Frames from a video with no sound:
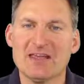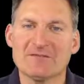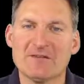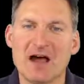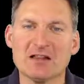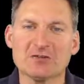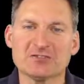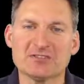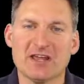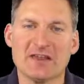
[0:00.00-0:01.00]
It
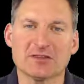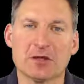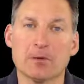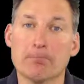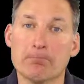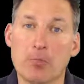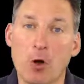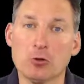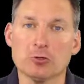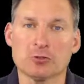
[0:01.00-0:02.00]
follows then that the
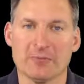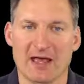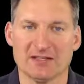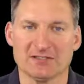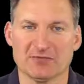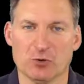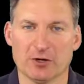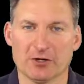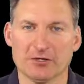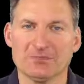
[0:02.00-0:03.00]
molar mass of
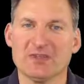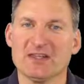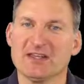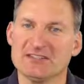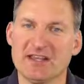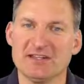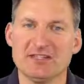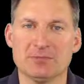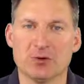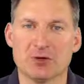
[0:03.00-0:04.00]
water is
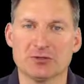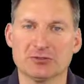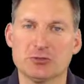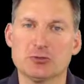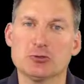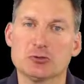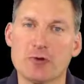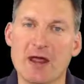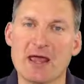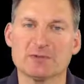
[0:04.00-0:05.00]
18.02
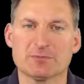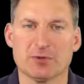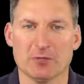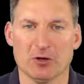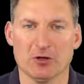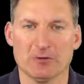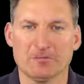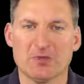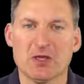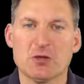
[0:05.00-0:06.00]
grams per
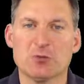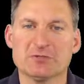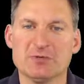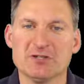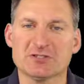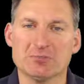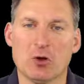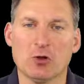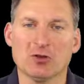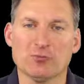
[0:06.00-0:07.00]
mole, which means a
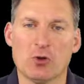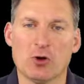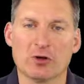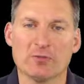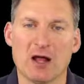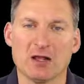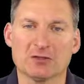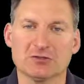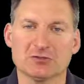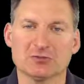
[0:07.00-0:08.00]
mole of water
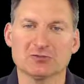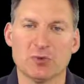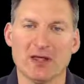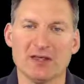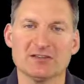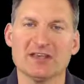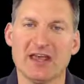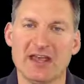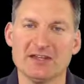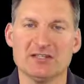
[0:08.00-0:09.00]
molecules
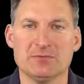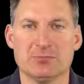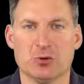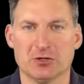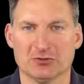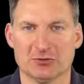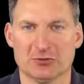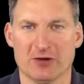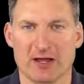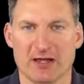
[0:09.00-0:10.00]
weighs
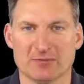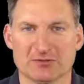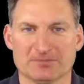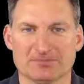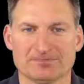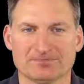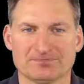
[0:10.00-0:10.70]
18.02 grams.